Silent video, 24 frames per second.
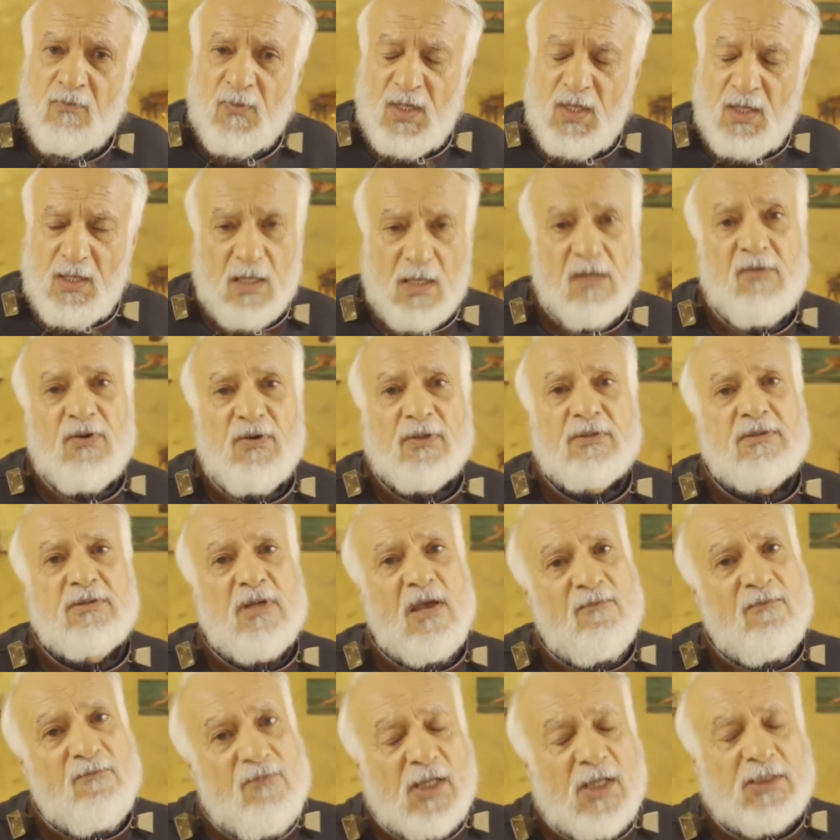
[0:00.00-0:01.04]
Even they
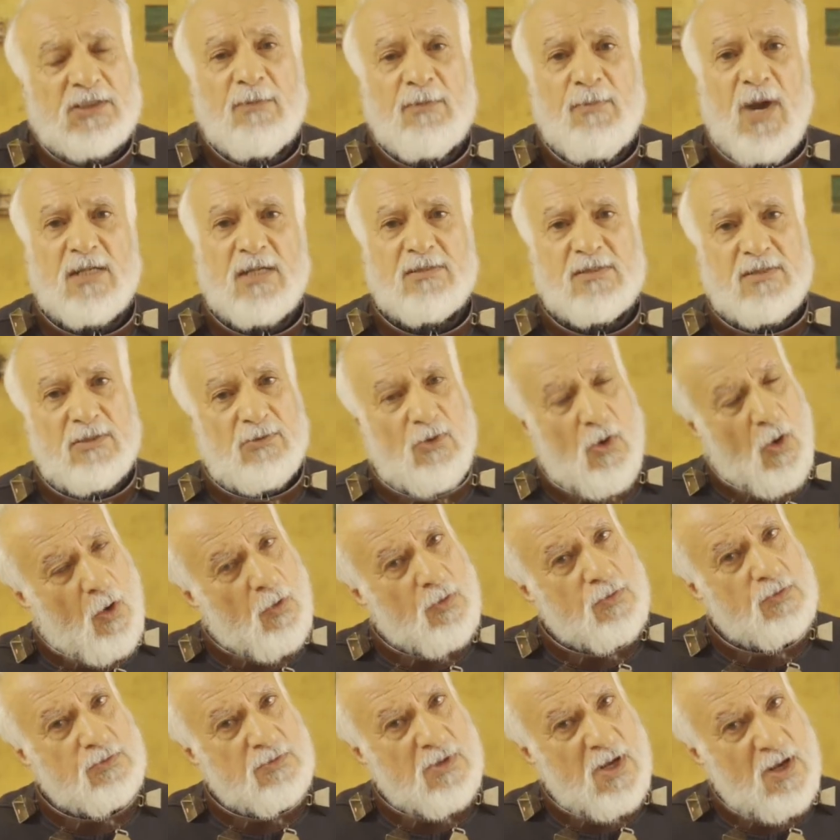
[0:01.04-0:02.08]
victimize their
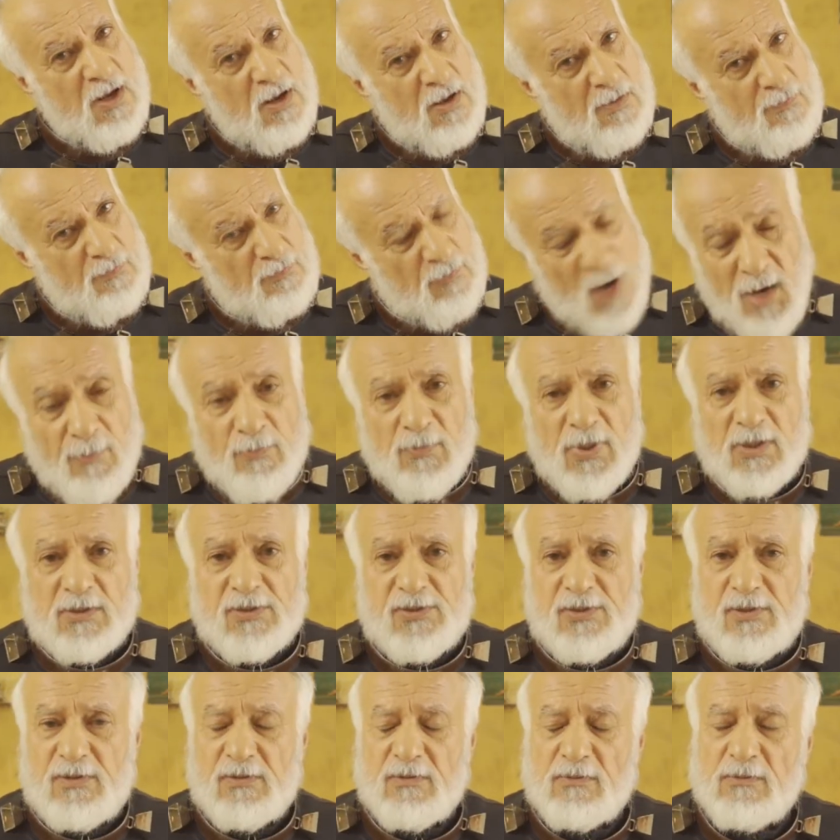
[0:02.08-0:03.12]
own members.